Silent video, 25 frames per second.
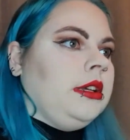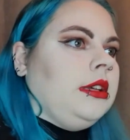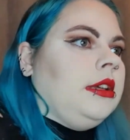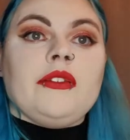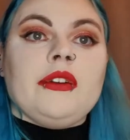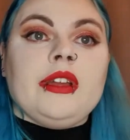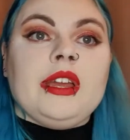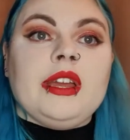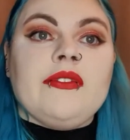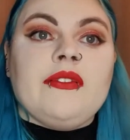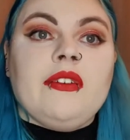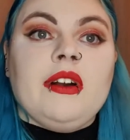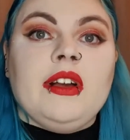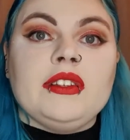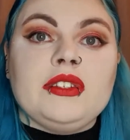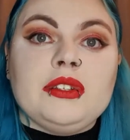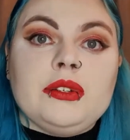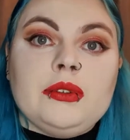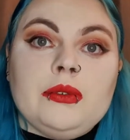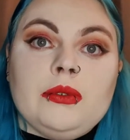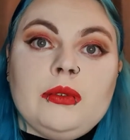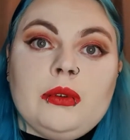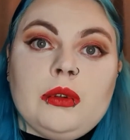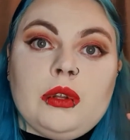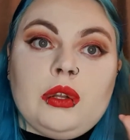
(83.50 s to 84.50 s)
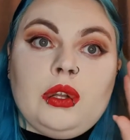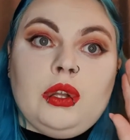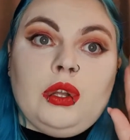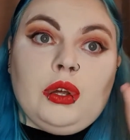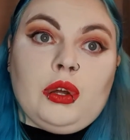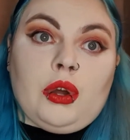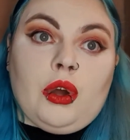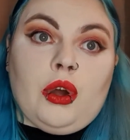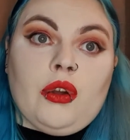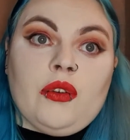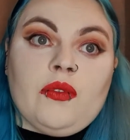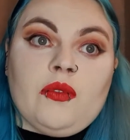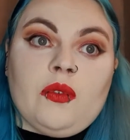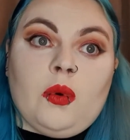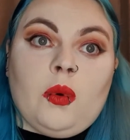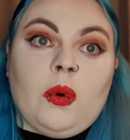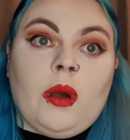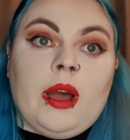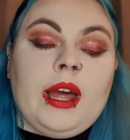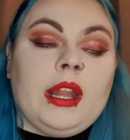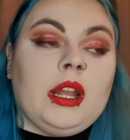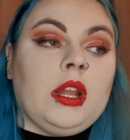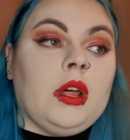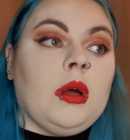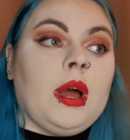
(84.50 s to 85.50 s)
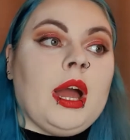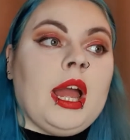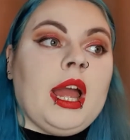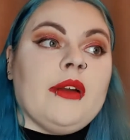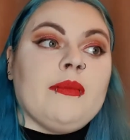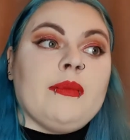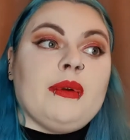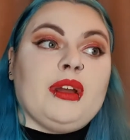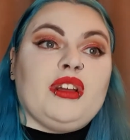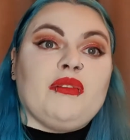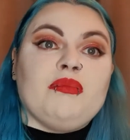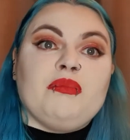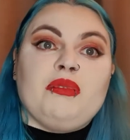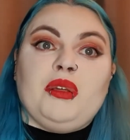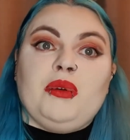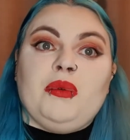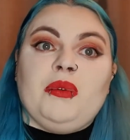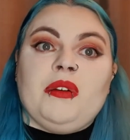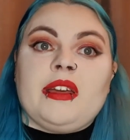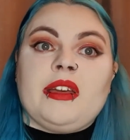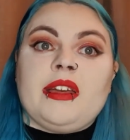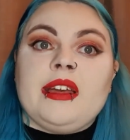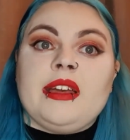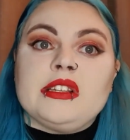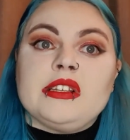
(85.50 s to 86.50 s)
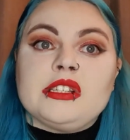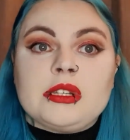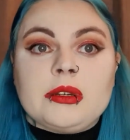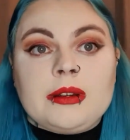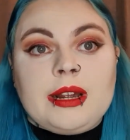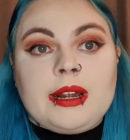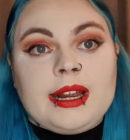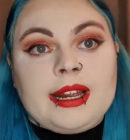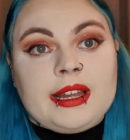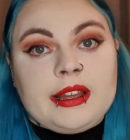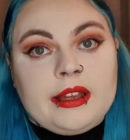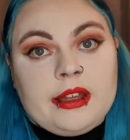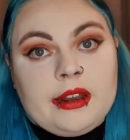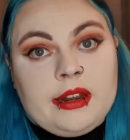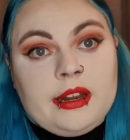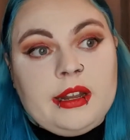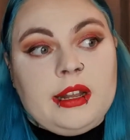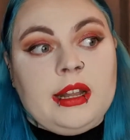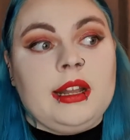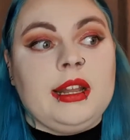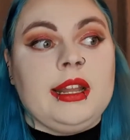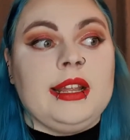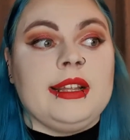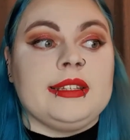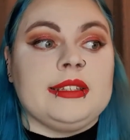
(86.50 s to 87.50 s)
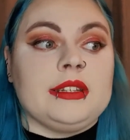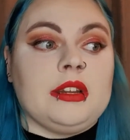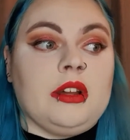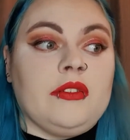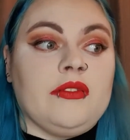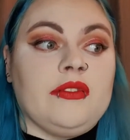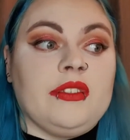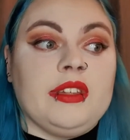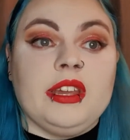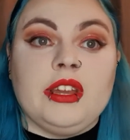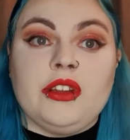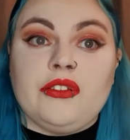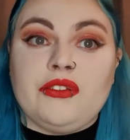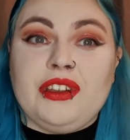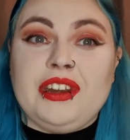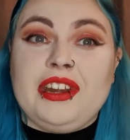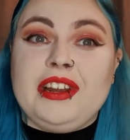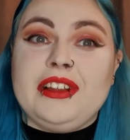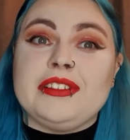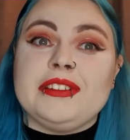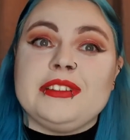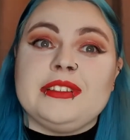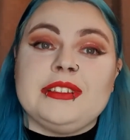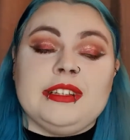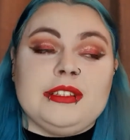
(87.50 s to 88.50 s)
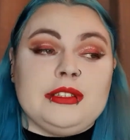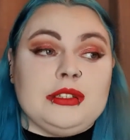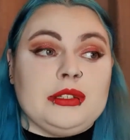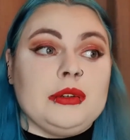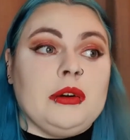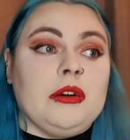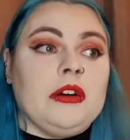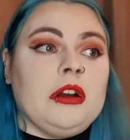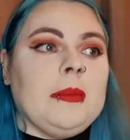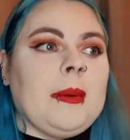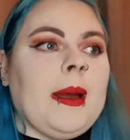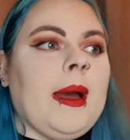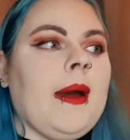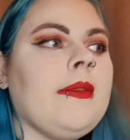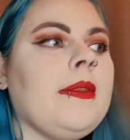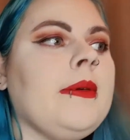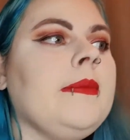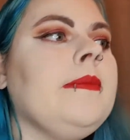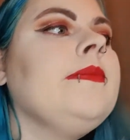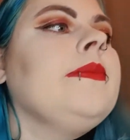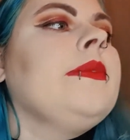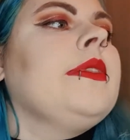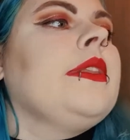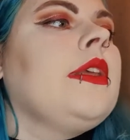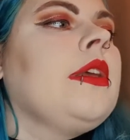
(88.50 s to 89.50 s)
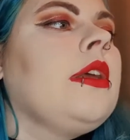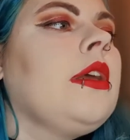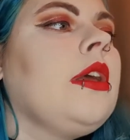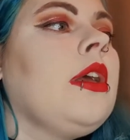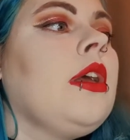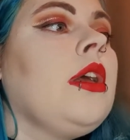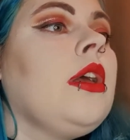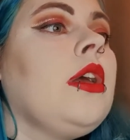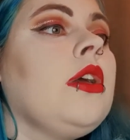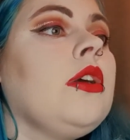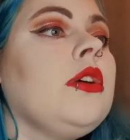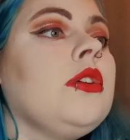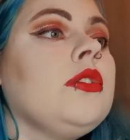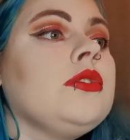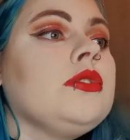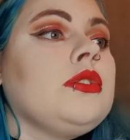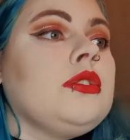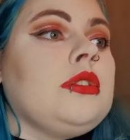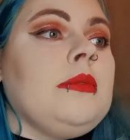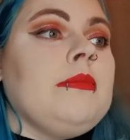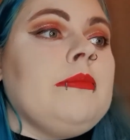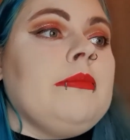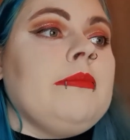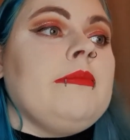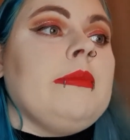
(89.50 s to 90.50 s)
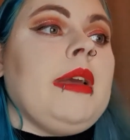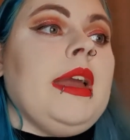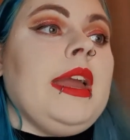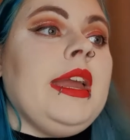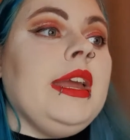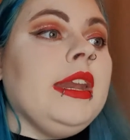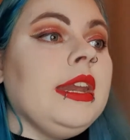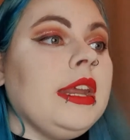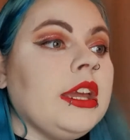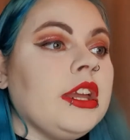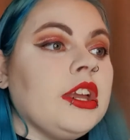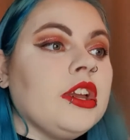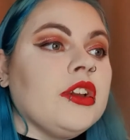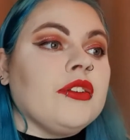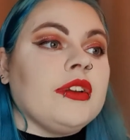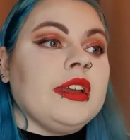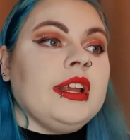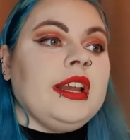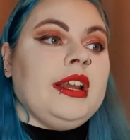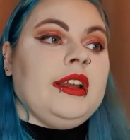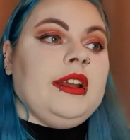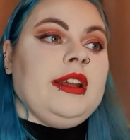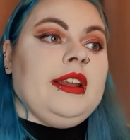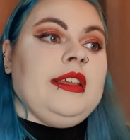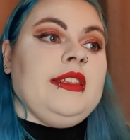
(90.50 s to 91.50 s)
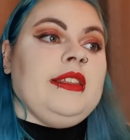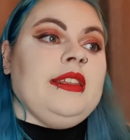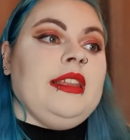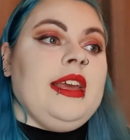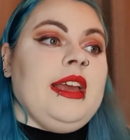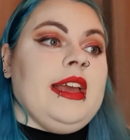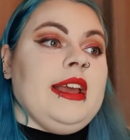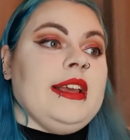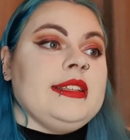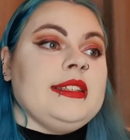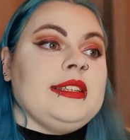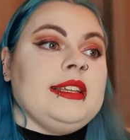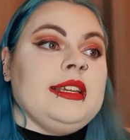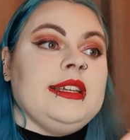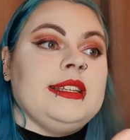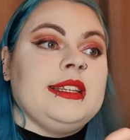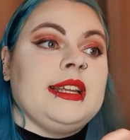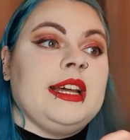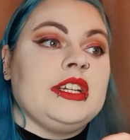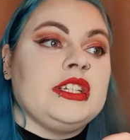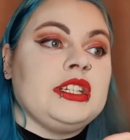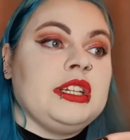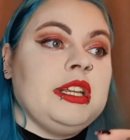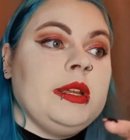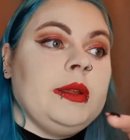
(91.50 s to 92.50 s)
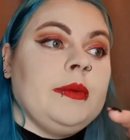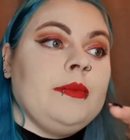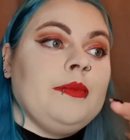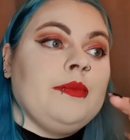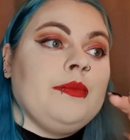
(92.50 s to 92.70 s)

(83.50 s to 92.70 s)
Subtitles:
If I do look over quite a lot, I have my computer here so I can list off the ingredients and talk about them. So the main ingredient in this is actually